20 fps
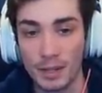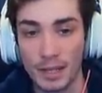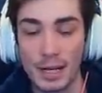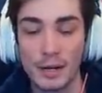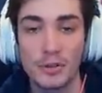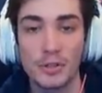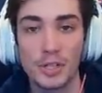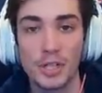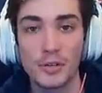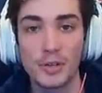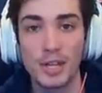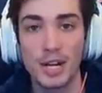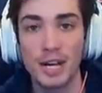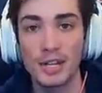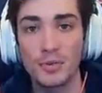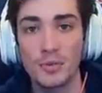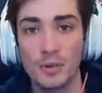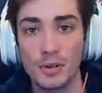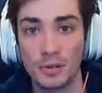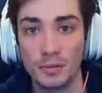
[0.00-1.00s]
And I'll see you in the
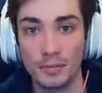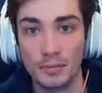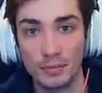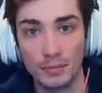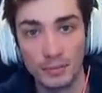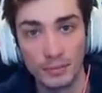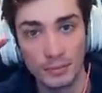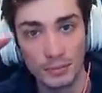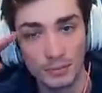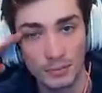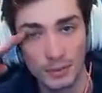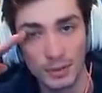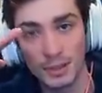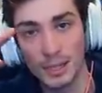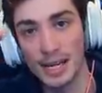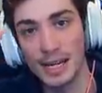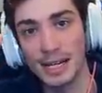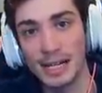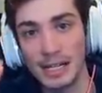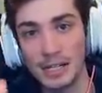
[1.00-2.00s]
next one.
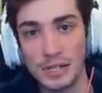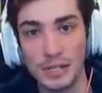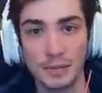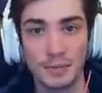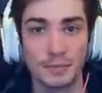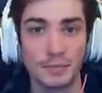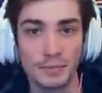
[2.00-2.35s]
Take it easy.